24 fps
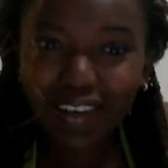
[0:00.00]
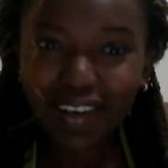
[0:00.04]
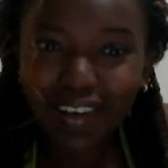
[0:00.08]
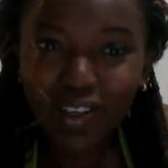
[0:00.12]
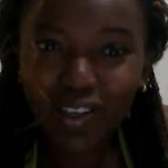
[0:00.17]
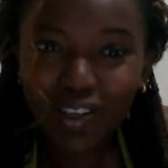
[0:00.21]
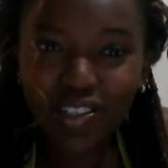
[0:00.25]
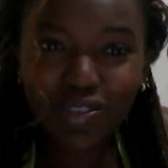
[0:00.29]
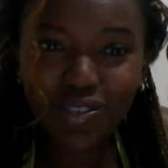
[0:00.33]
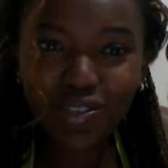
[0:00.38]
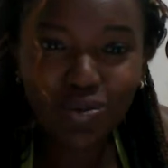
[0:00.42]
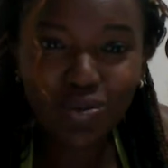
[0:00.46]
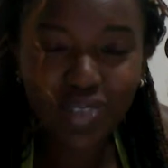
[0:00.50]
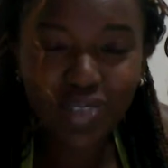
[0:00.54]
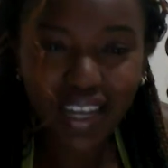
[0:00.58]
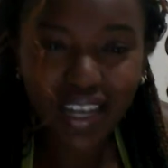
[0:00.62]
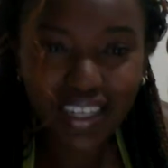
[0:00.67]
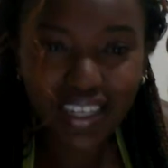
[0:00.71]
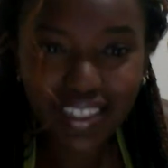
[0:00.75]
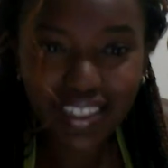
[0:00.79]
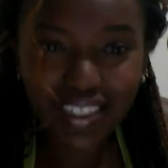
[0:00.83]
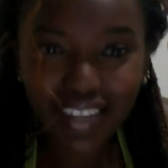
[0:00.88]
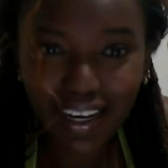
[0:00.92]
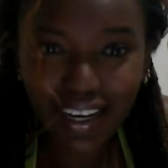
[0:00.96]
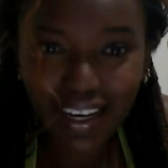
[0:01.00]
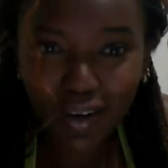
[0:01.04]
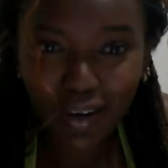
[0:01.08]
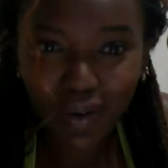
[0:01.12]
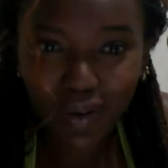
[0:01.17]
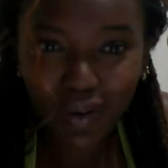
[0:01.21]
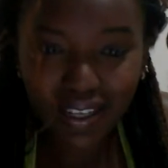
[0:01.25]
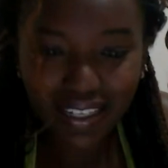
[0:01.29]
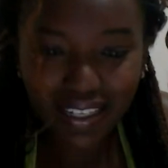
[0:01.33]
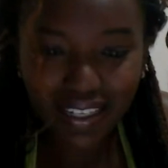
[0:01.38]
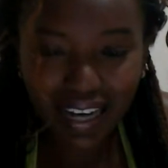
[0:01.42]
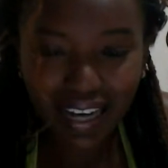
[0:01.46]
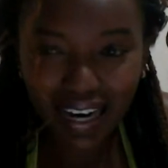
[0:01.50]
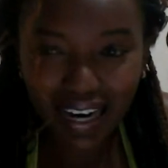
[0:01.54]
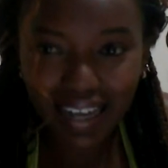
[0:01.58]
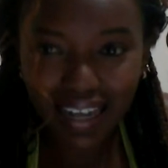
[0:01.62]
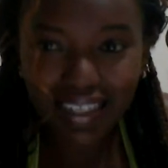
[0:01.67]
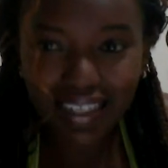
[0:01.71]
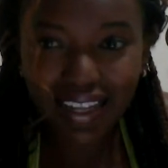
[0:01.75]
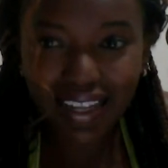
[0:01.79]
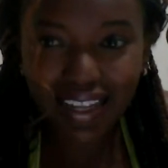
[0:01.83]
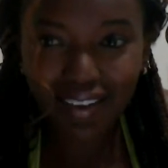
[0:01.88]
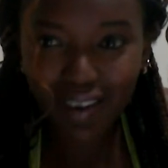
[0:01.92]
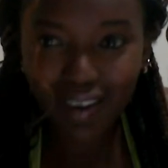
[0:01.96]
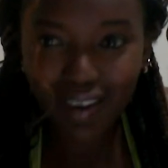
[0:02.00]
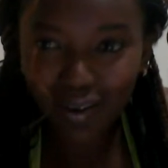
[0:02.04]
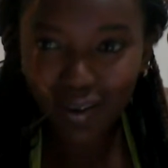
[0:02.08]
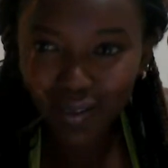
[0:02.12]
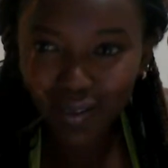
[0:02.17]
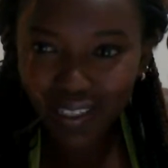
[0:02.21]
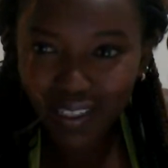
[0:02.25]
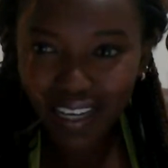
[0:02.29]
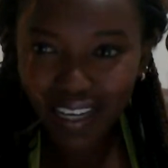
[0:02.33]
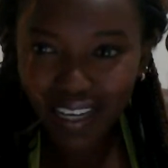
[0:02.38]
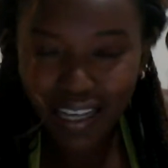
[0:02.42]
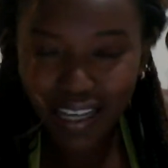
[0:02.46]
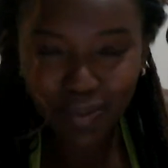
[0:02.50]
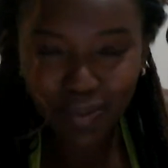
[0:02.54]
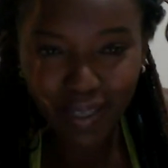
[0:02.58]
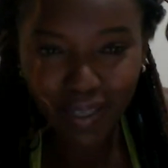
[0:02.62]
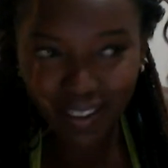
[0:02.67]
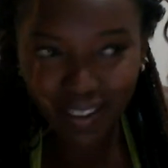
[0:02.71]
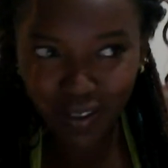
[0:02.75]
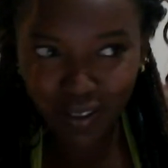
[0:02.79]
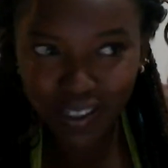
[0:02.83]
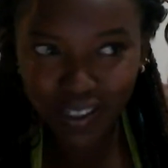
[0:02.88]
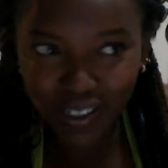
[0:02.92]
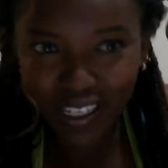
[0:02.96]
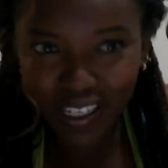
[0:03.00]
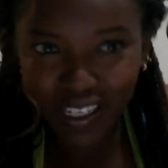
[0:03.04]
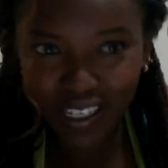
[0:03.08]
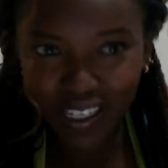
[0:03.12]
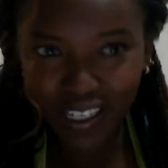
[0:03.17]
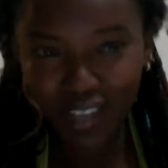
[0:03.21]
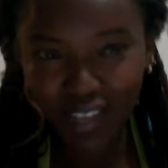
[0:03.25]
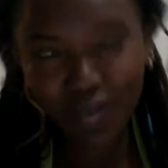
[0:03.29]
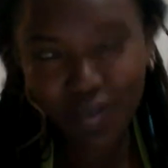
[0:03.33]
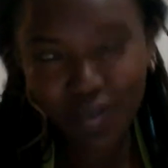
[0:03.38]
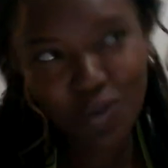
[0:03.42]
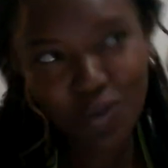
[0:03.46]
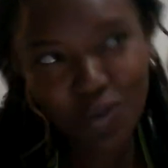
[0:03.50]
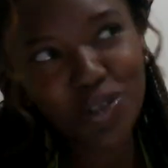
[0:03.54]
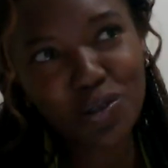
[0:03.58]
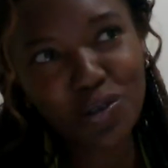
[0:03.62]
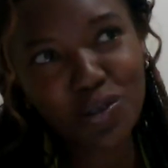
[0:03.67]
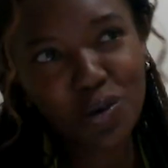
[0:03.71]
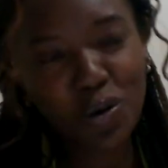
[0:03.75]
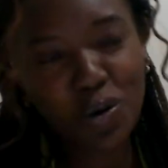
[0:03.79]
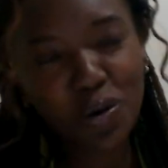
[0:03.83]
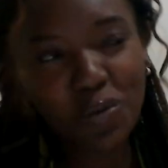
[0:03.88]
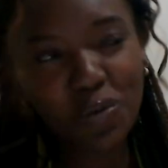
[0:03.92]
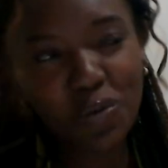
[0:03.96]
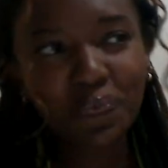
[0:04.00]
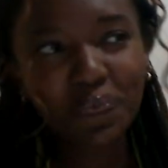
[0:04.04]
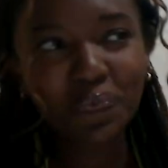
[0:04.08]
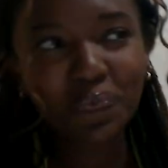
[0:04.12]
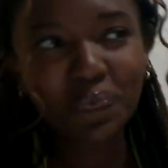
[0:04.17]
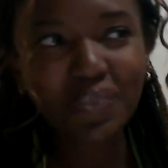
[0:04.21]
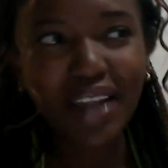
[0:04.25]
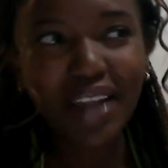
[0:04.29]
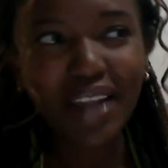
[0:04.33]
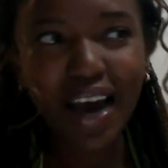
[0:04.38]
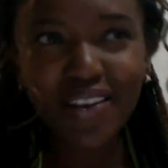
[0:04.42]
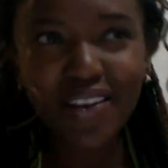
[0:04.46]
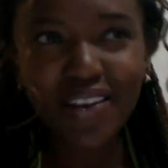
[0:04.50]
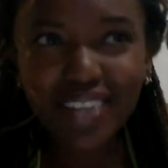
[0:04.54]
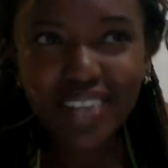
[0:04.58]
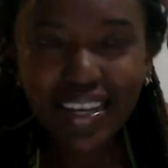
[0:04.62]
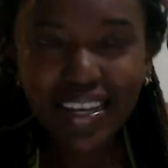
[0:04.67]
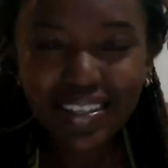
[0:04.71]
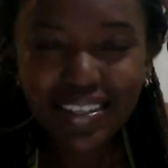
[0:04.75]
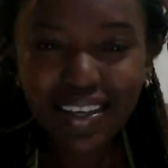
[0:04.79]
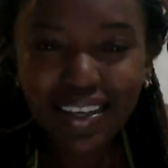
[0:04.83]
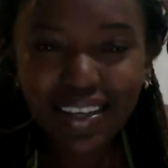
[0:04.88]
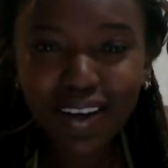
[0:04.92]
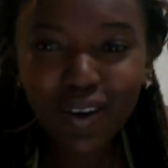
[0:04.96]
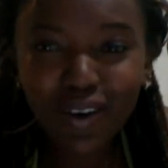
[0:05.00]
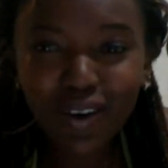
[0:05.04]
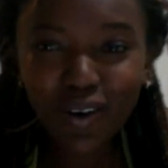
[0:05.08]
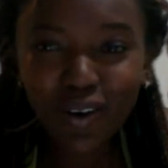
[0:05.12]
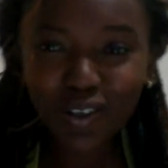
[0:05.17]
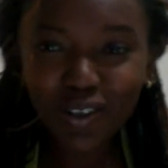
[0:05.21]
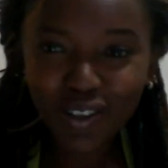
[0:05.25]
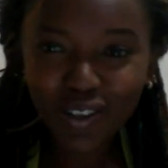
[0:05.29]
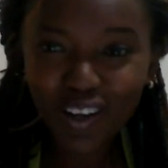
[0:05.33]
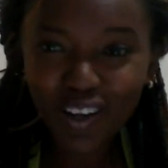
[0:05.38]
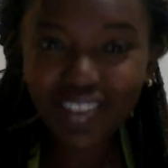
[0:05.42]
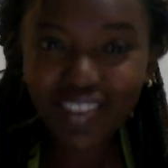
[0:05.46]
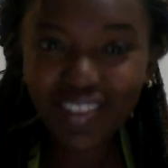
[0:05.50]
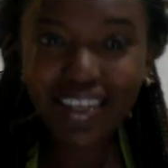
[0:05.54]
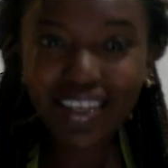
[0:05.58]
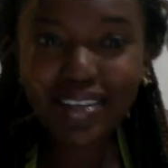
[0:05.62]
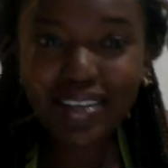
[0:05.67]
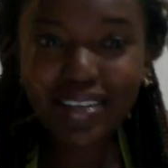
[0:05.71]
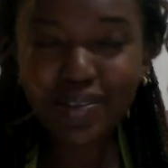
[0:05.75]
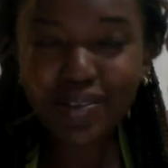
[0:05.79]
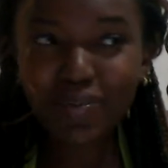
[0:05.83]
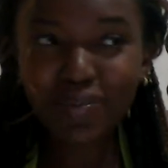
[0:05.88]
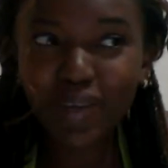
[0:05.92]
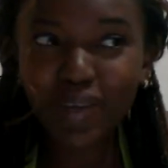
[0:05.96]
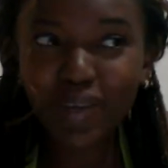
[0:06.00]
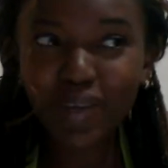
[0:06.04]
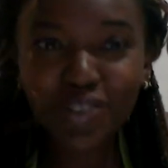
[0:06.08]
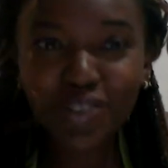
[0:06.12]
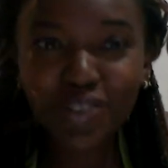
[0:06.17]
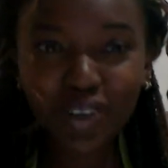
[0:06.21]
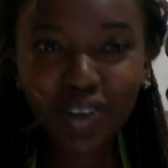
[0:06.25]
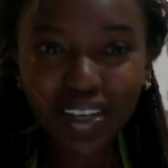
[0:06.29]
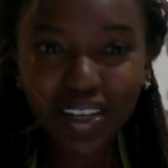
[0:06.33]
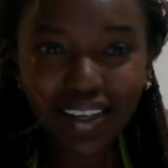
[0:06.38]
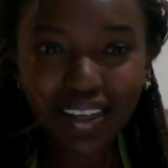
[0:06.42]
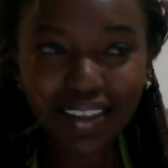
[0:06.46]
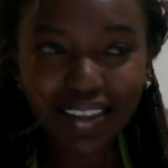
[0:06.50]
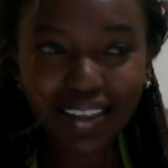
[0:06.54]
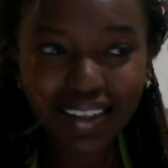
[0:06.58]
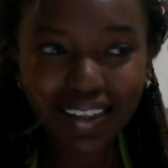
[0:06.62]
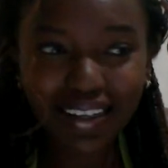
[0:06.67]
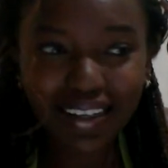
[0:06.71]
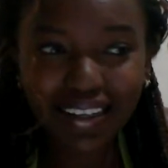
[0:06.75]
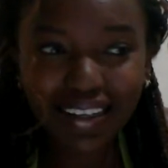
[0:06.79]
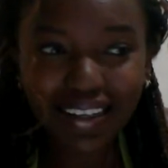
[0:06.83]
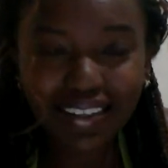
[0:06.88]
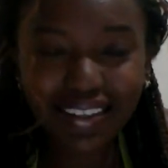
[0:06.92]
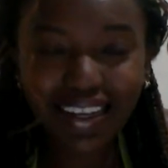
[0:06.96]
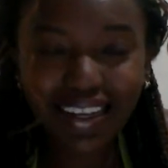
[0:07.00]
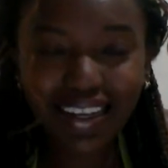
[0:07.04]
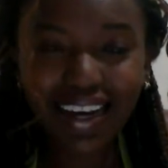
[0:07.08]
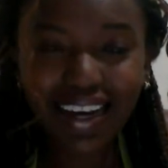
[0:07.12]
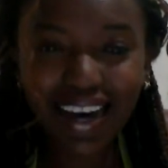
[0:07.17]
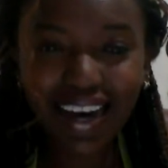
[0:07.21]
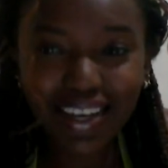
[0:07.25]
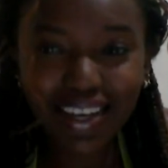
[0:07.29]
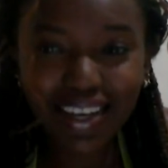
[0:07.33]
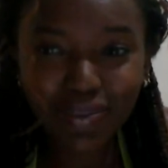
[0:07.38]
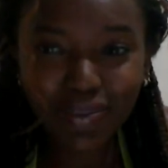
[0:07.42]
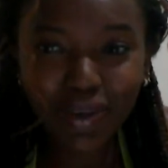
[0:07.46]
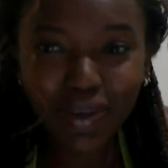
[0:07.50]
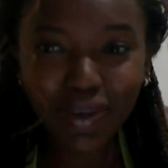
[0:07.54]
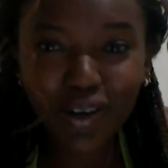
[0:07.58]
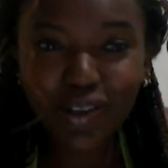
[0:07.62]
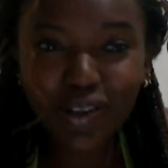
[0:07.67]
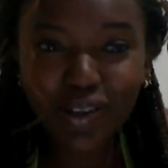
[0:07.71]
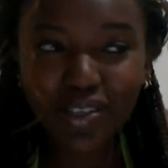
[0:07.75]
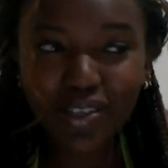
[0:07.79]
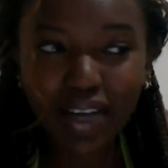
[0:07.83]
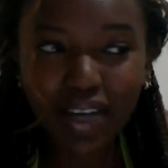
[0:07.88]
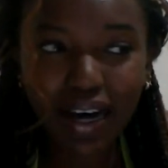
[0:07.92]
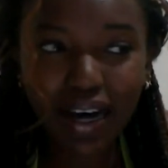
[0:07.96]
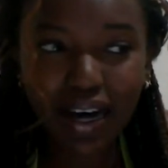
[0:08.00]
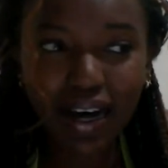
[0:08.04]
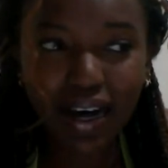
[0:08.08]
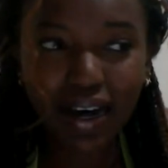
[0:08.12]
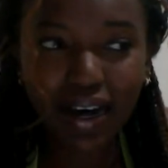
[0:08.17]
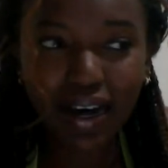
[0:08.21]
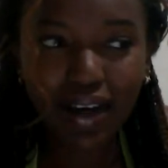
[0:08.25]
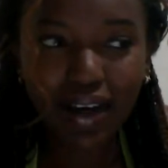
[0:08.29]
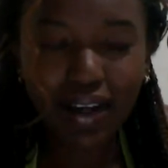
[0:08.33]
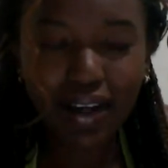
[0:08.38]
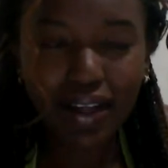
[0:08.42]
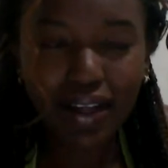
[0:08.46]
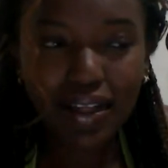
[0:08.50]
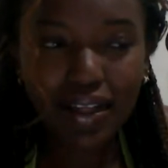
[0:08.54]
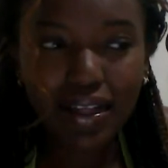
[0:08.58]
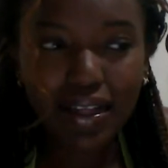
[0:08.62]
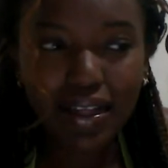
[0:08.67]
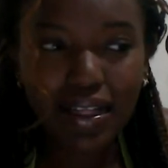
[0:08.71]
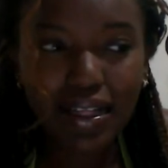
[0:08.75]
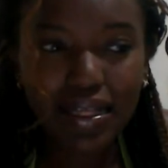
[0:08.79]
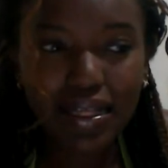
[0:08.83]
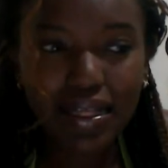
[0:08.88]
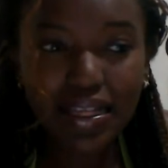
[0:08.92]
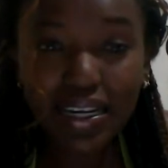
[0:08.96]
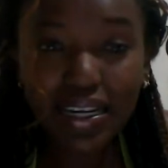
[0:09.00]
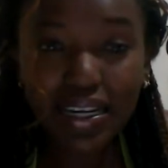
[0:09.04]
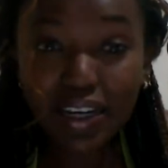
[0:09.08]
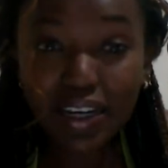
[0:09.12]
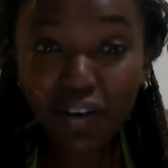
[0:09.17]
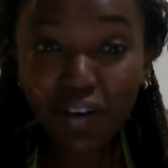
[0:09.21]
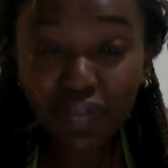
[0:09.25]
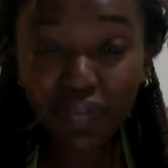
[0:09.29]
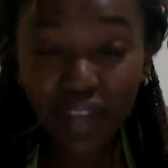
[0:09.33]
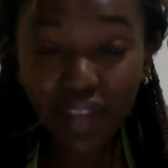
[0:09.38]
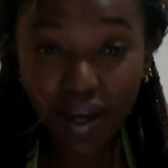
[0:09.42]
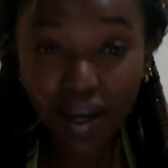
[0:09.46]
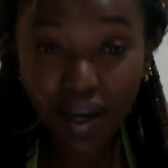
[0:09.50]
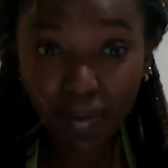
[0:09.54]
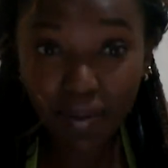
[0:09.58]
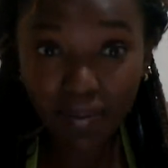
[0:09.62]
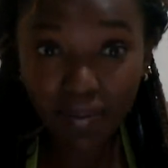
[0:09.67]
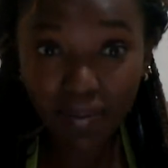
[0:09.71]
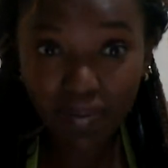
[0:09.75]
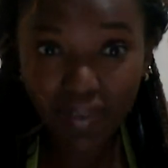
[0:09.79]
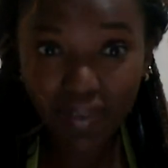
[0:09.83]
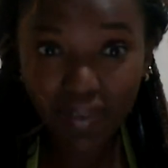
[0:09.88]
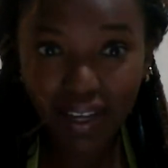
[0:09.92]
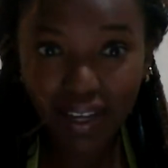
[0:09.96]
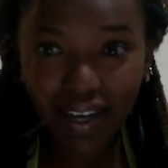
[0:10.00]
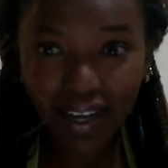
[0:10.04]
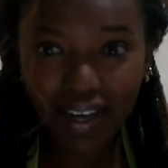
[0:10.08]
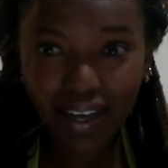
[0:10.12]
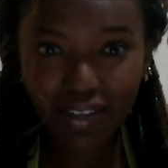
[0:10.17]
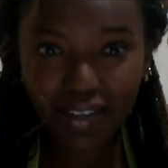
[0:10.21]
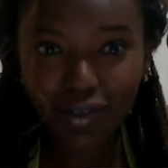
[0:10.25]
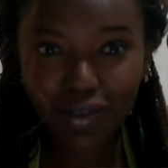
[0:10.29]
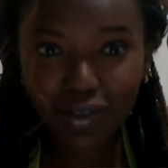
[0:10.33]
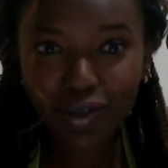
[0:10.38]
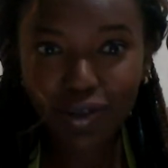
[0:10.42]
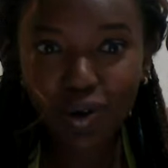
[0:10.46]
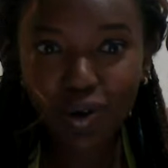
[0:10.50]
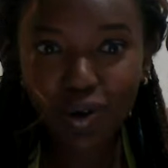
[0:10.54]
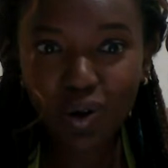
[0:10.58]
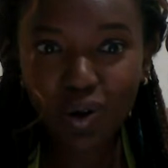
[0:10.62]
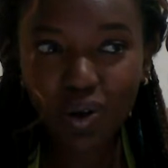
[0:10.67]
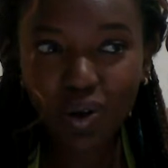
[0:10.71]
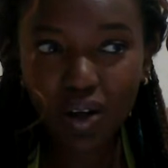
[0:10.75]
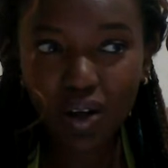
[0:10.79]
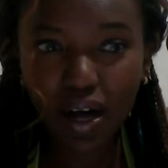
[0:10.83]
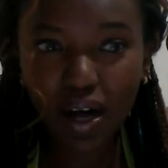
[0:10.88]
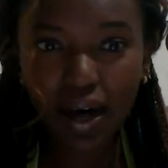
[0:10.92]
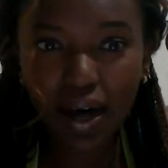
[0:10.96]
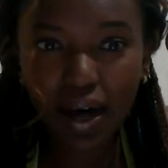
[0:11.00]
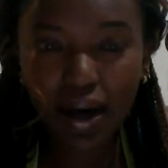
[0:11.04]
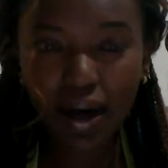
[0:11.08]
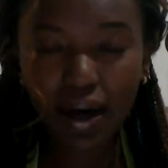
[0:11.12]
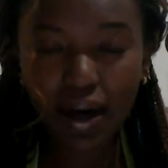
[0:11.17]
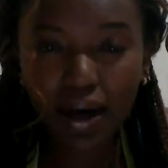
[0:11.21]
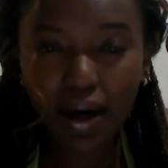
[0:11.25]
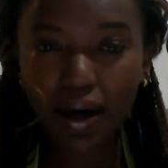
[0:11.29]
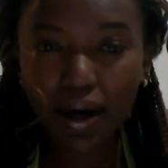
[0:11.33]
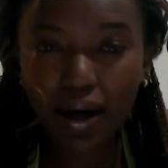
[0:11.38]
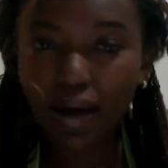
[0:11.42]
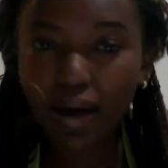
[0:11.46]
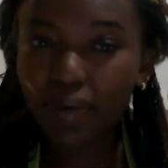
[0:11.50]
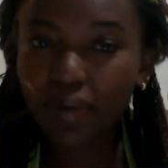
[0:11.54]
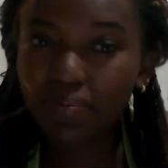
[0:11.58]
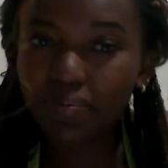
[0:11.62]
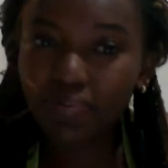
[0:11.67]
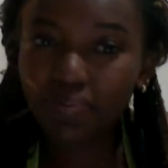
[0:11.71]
Not to tarnish anyone's character. They were good guys, but not just for me. So I was asking God. So I was just mentioning the guys, because three of them, I saw